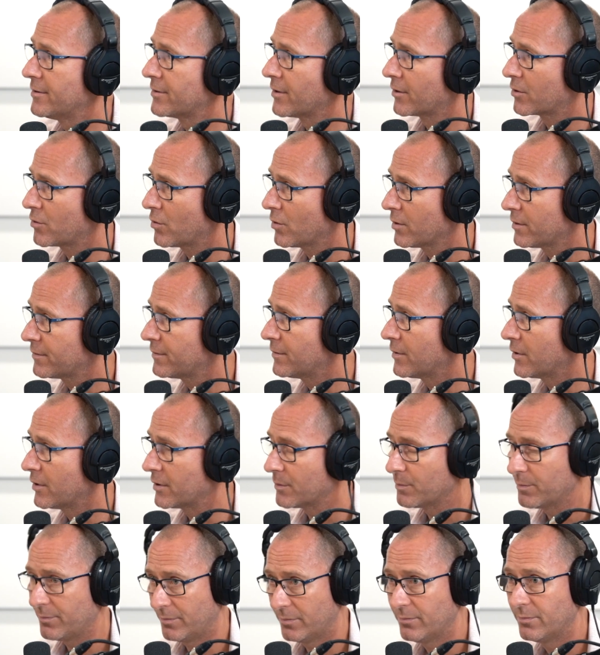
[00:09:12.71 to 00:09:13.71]
I qualify to
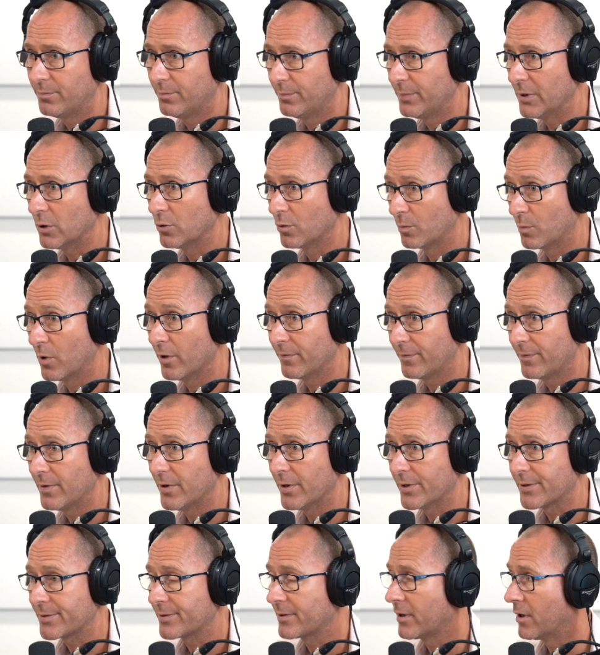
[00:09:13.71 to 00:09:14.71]
build my
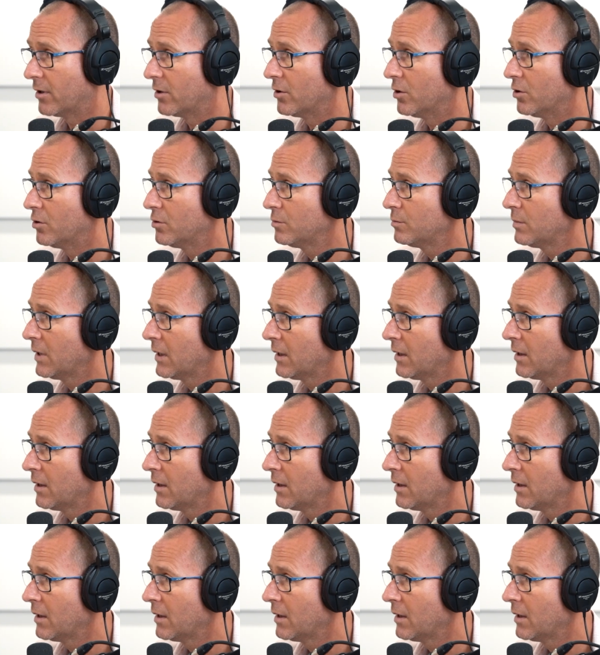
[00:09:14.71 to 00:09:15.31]
first home,